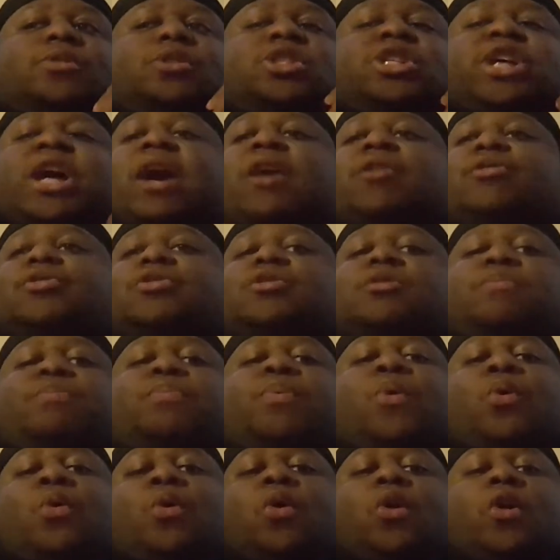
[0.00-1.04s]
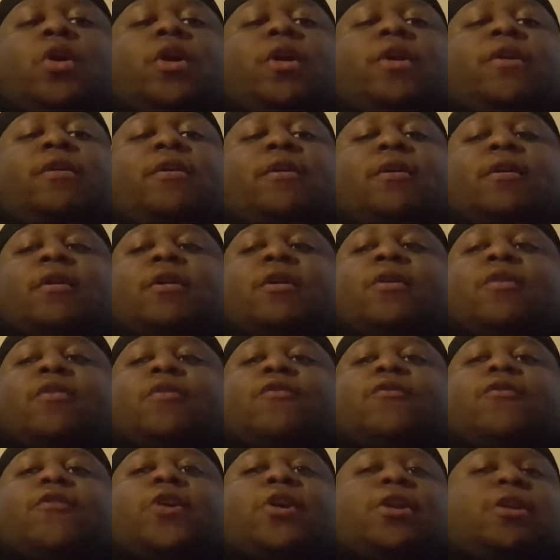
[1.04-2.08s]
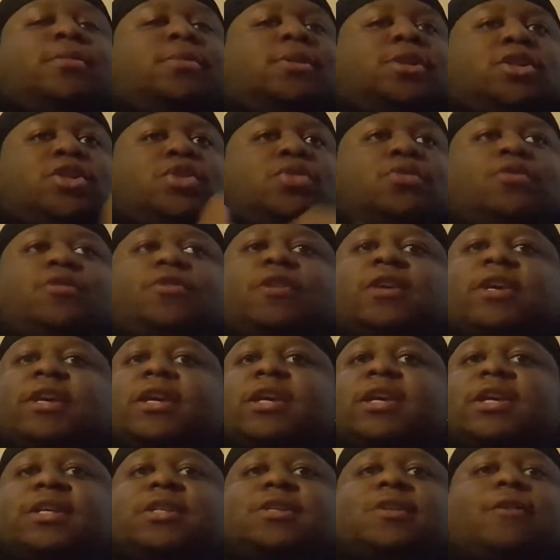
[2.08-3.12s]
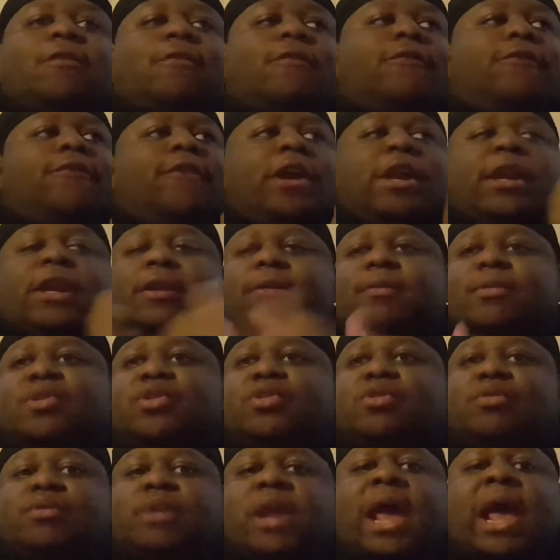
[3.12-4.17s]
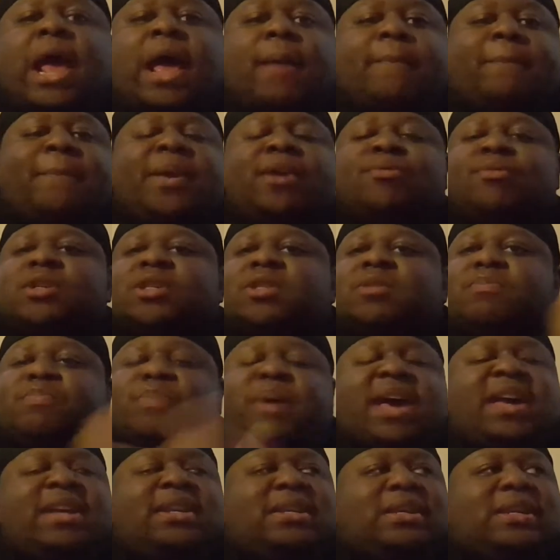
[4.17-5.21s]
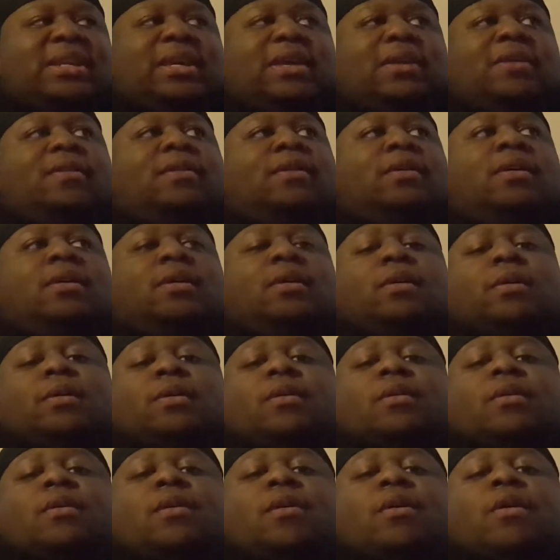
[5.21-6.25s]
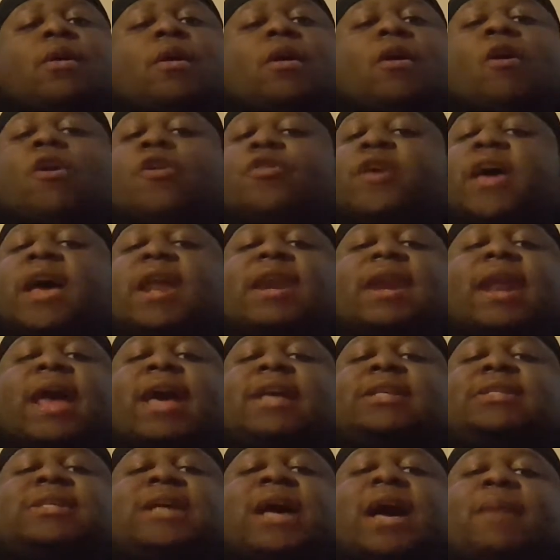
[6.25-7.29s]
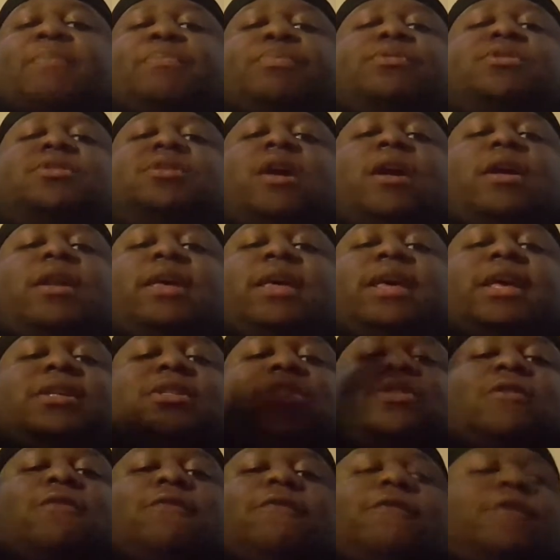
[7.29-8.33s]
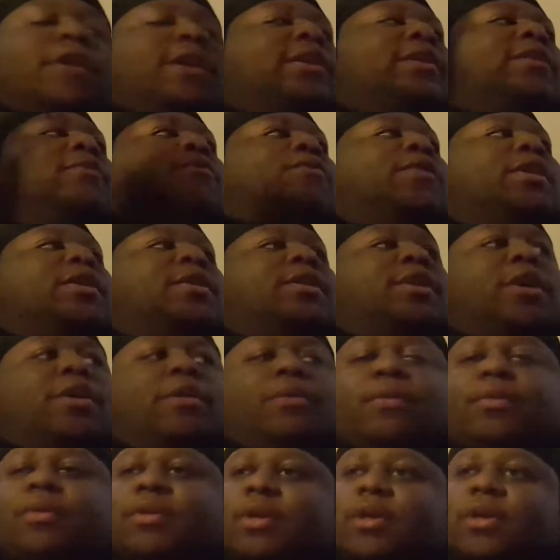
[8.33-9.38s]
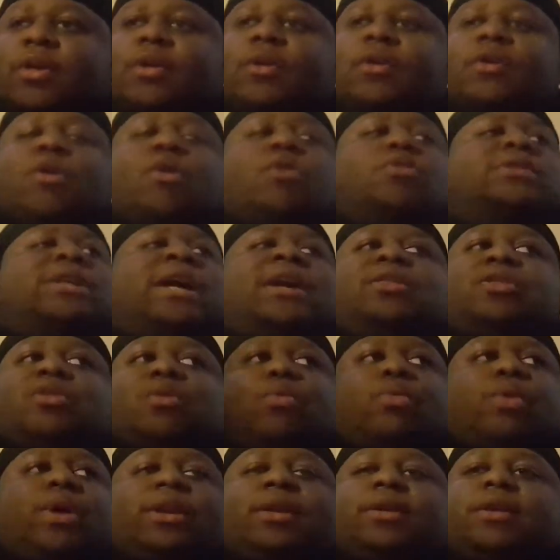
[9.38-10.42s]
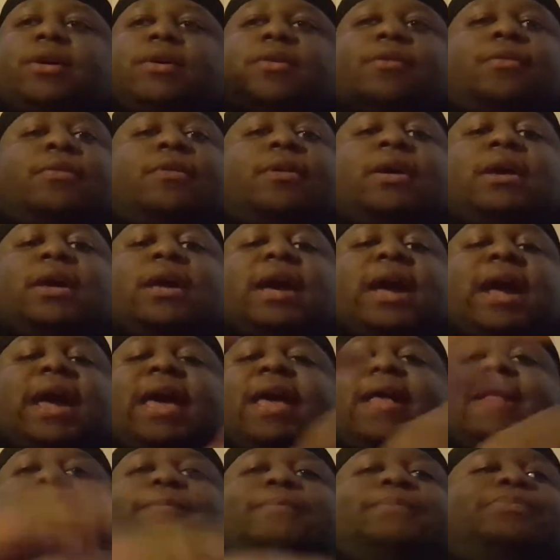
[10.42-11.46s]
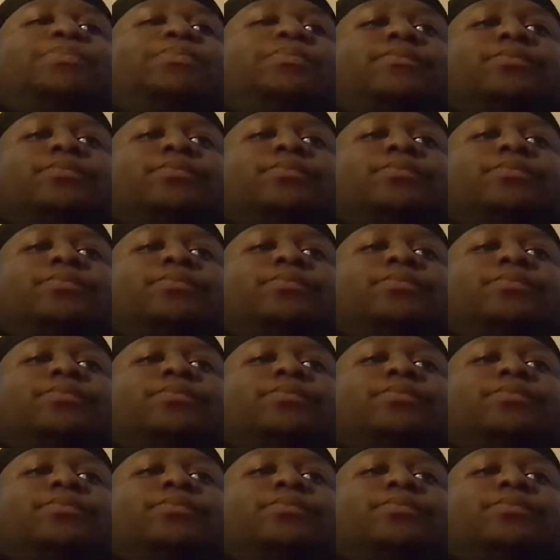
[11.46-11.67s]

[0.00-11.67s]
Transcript: child support, freedom to do this, freedom to do that, be respected, all that nice guy persona hits the fucking window, goes out the window, and